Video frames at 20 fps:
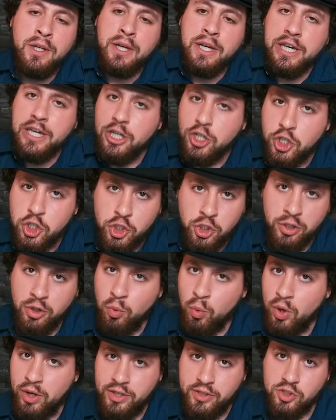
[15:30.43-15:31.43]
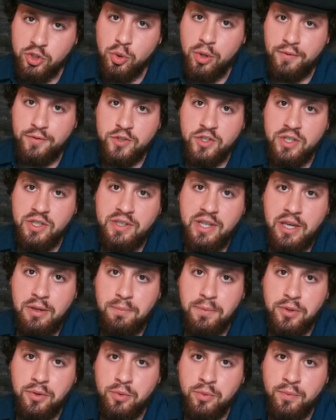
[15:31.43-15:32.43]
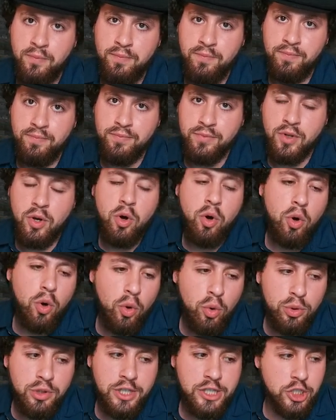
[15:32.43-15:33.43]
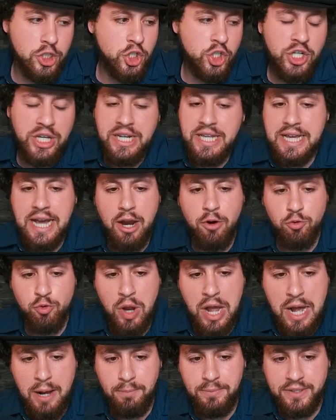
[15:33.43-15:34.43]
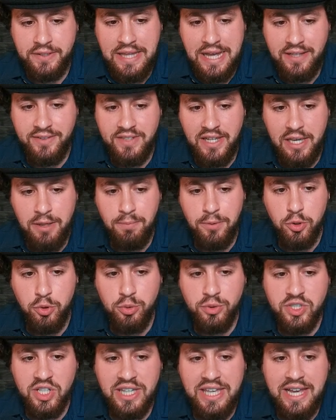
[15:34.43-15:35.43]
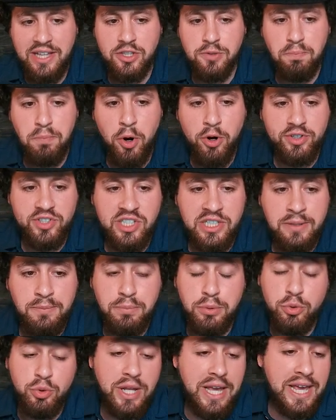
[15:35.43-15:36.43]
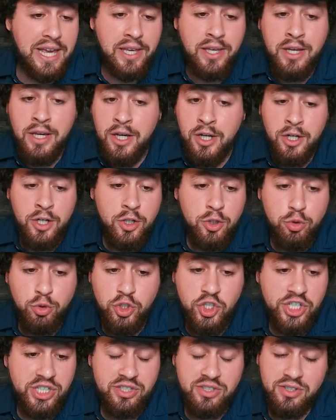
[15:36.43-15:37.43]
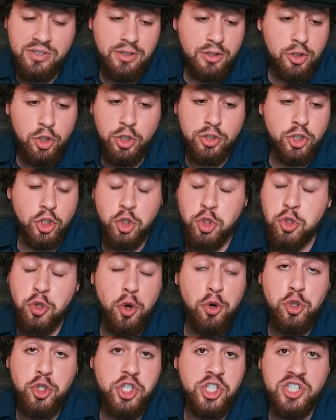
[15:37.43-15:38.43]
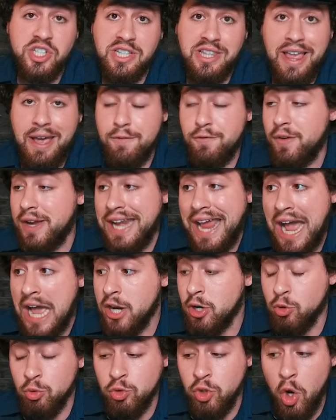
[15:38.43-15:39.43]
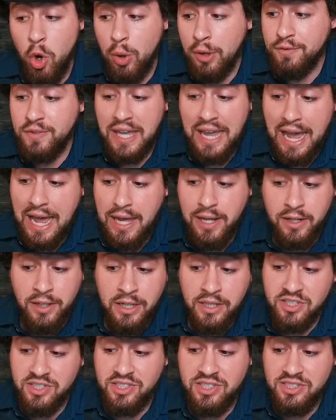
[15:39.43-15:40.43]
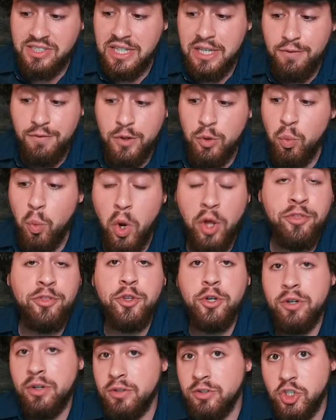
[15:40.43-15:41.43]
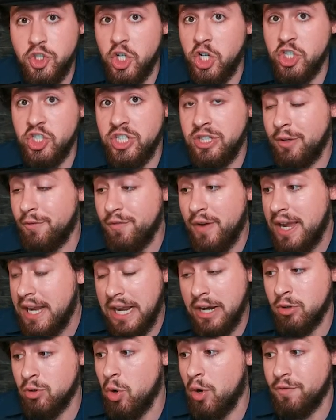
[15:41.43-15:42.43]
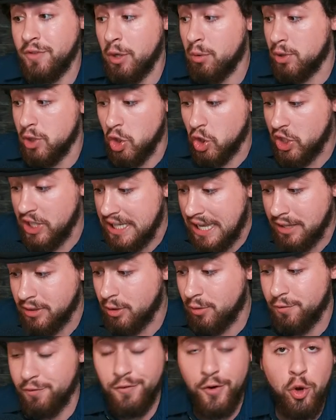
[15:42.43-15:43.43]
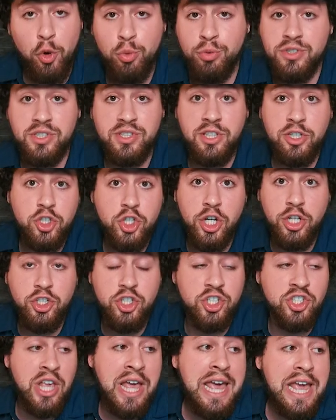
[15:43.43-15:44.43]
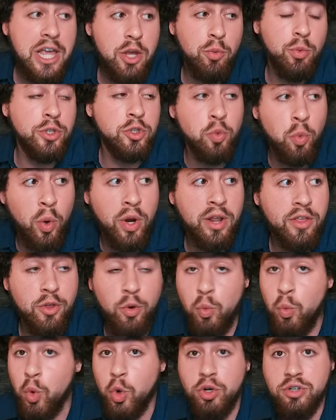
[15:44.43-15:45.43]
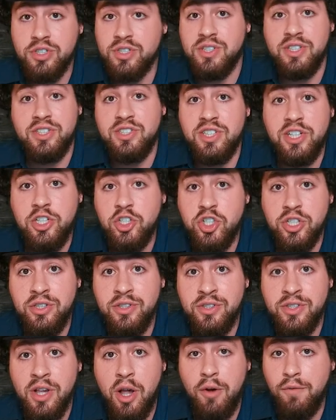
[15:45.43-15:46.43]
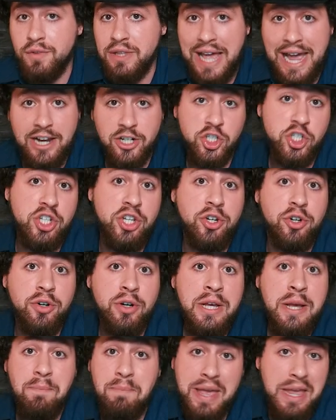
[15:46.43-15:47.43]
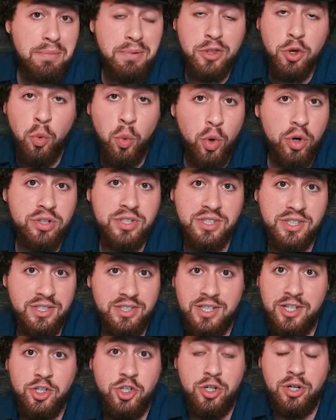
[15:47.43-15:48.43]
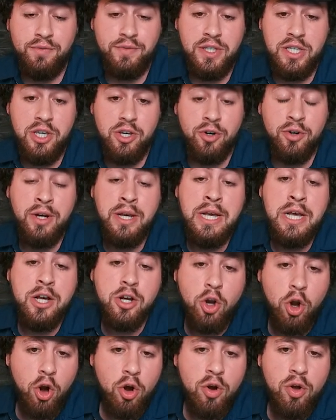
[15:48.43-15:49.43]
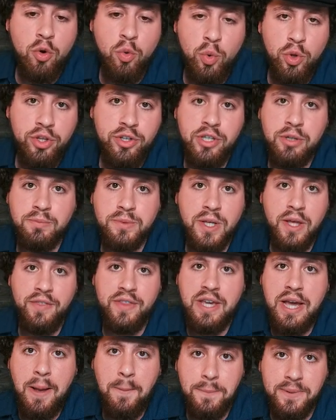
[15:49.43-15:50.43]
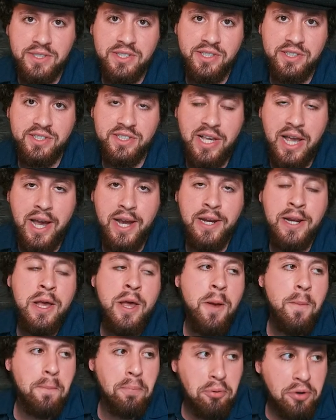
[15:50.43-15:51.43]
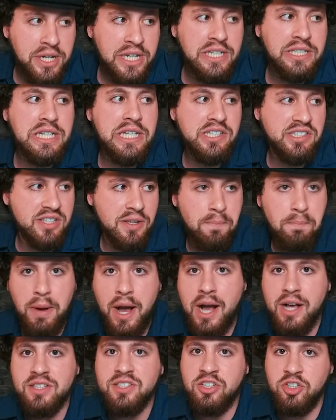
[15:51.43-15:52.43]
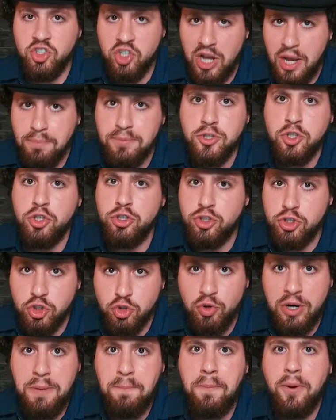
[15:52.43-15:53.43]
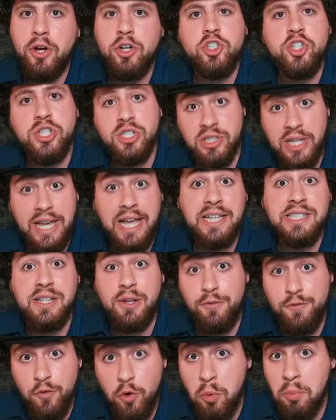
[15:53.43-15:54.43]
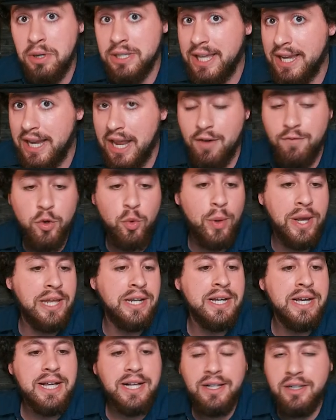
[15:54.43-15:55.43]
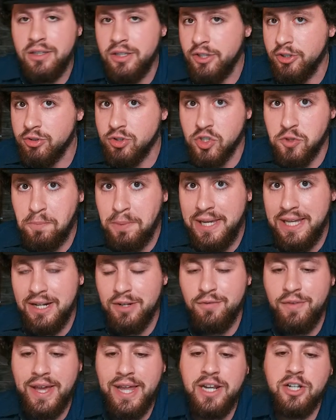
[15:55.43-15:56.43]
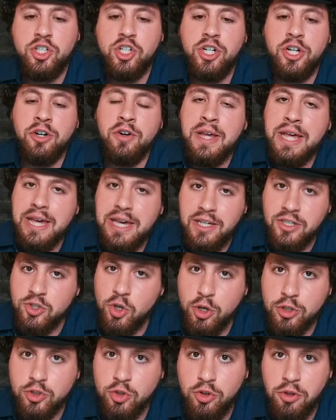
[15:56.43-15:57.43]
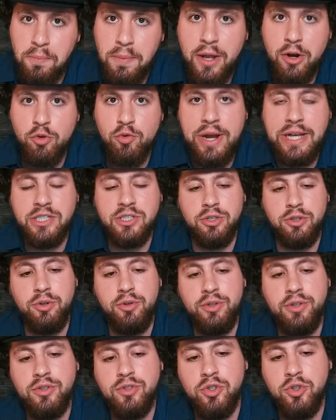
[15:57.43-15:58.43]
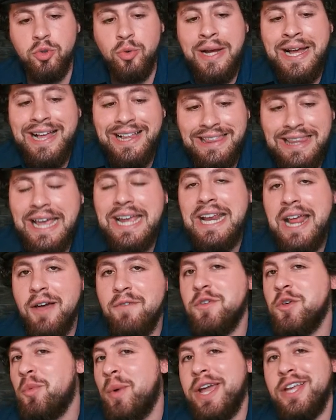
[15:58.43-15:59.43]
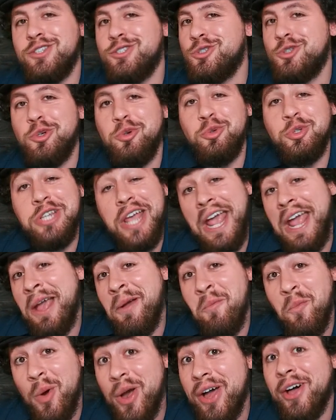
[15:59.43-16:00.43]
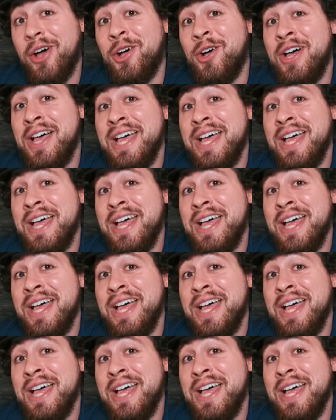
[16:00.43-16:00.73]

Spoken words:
He should have won his UFC debut. Holy shit, he got robbed in that debut. It was against Martin Boudet, who just looked atrocious in that fight. I don't know if they had Stevie Wonder judging the fight. I don't know if they were looking at their phones, the judges. It was one of the worst decisions of last year. Maybe the worst decision of the year. Carl Williams on the opposite side. Pretty decent boxing chops. Good straight punches. Like I said, former light heavyweight. Clear speed advantage here. He's also the better wrestler of the two. Light heavyweights do damn well